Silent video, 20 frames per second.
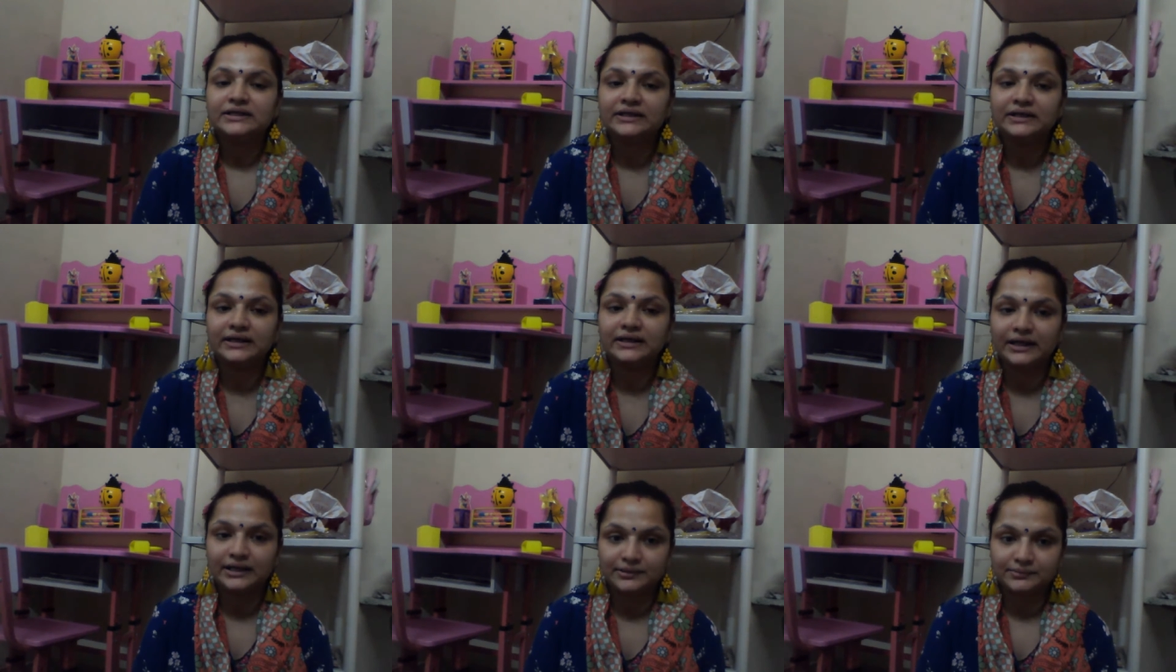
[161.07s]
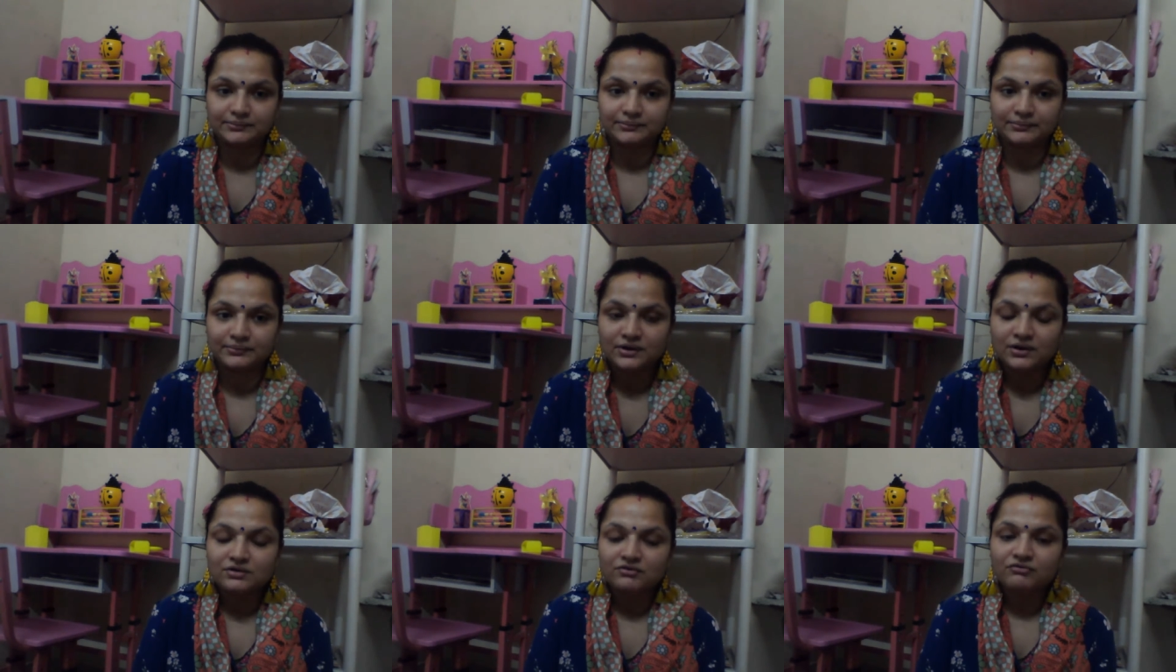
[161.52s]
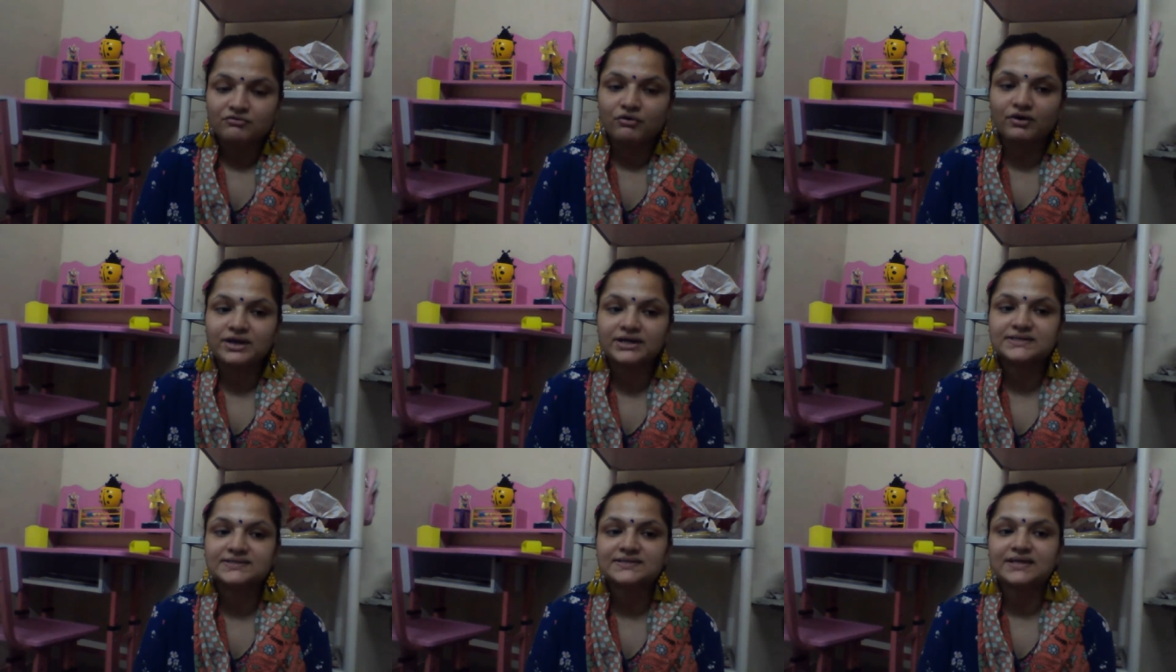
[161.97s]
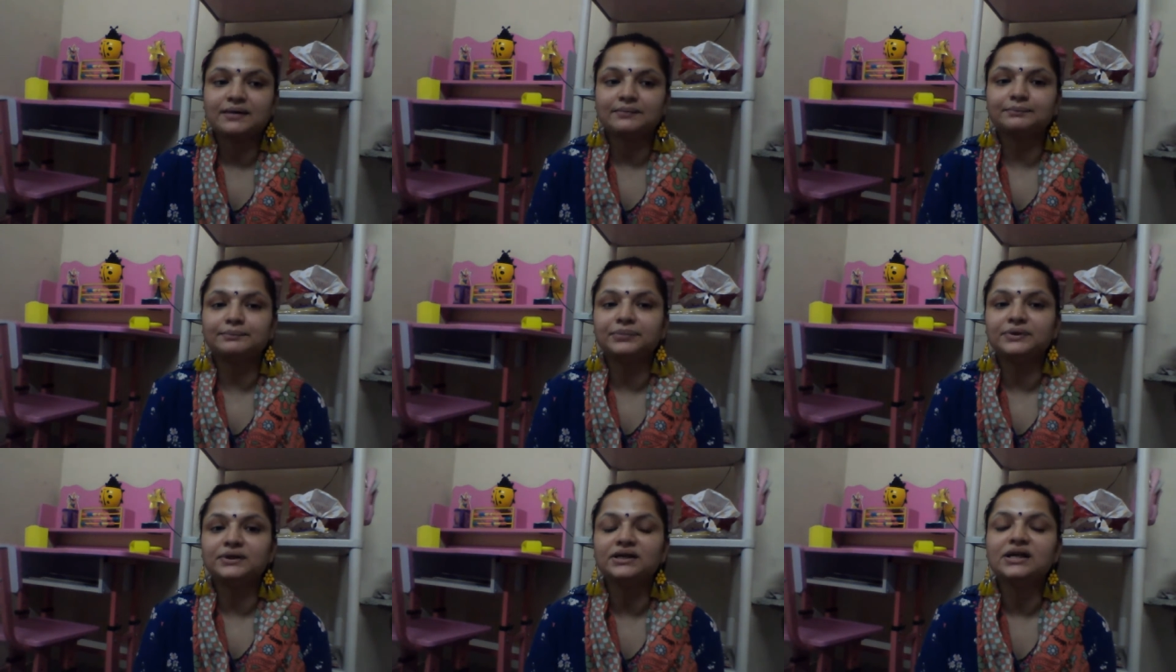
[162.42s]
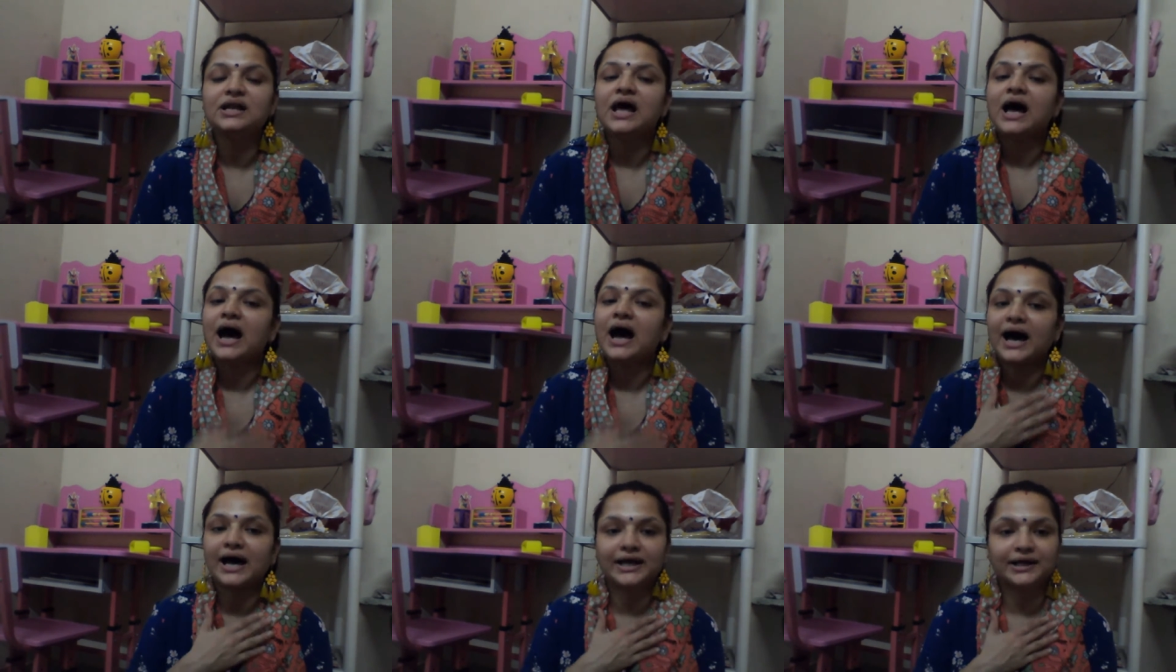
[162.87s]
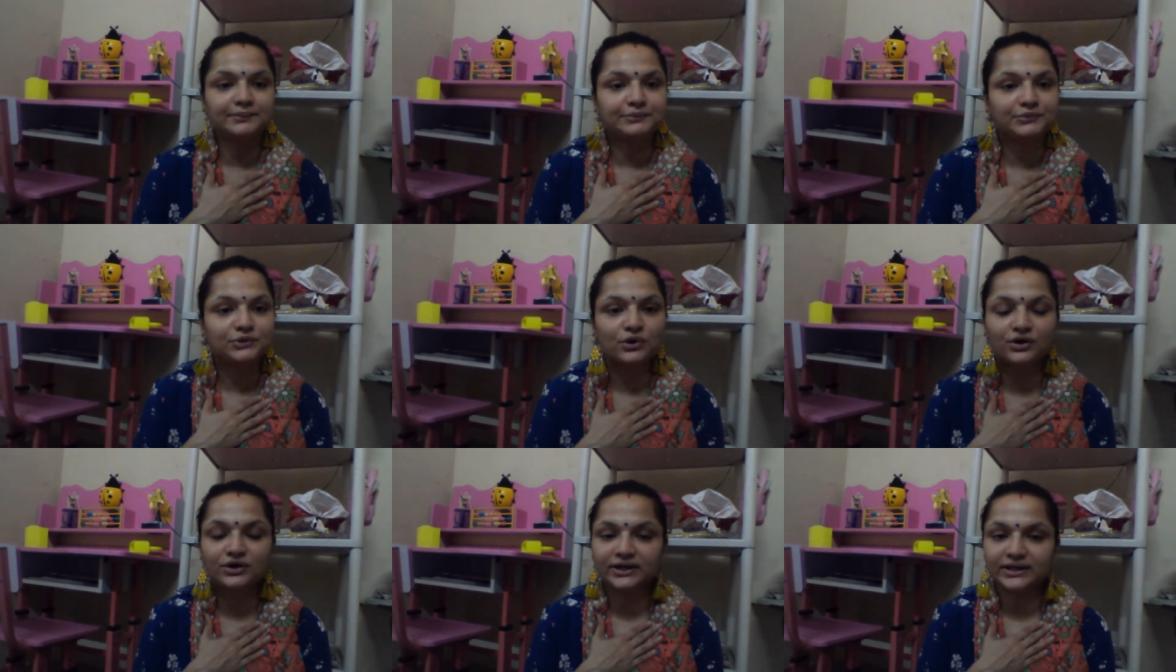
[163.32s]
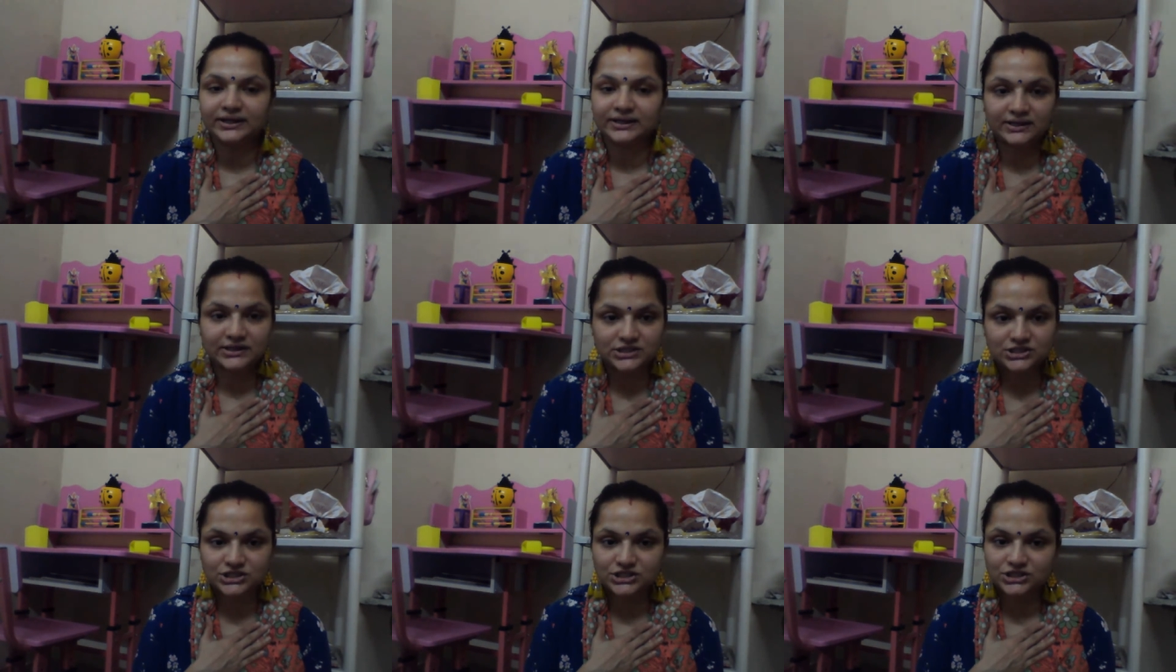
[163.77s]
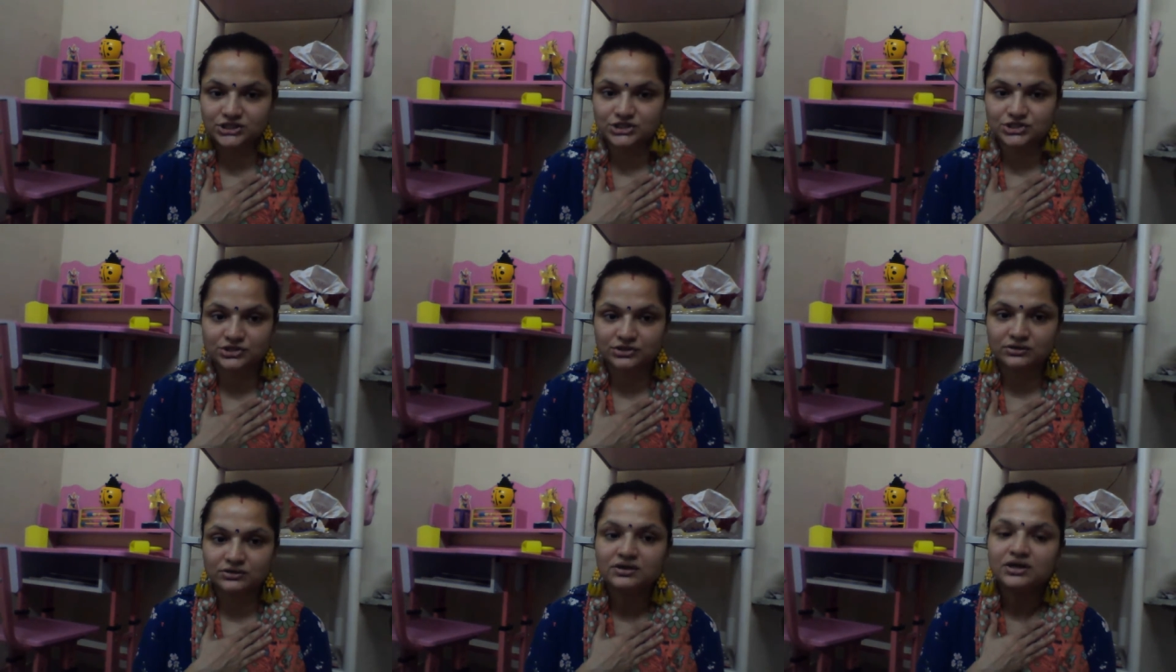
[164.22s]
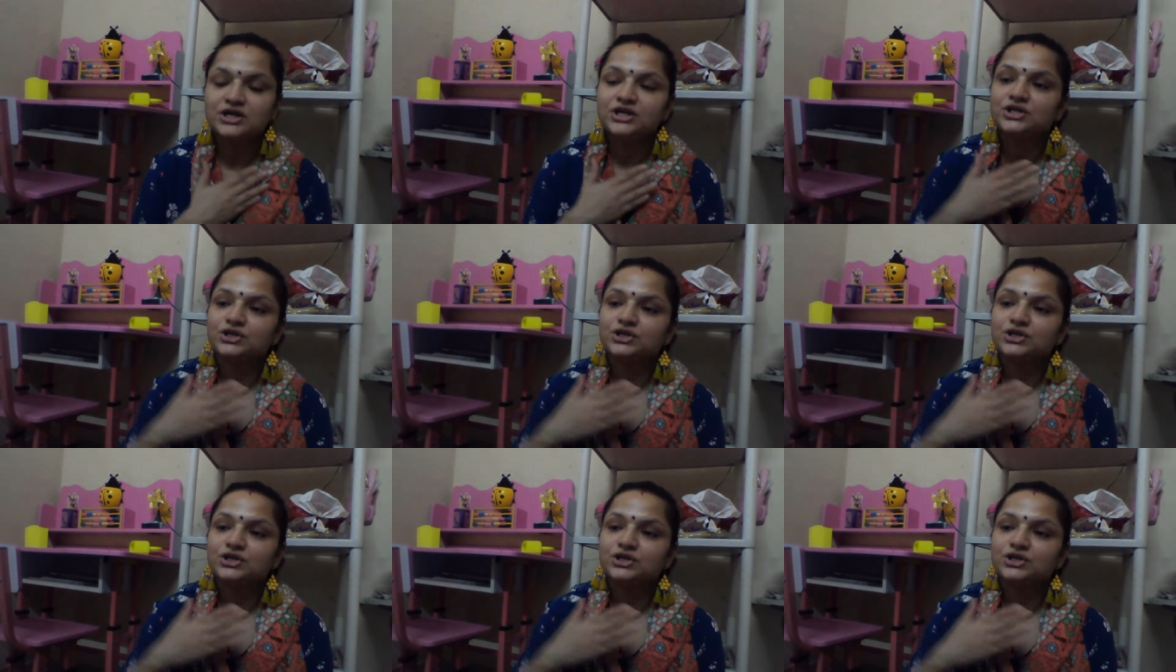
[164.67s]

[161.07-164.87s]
name. For example, I am your English teacher.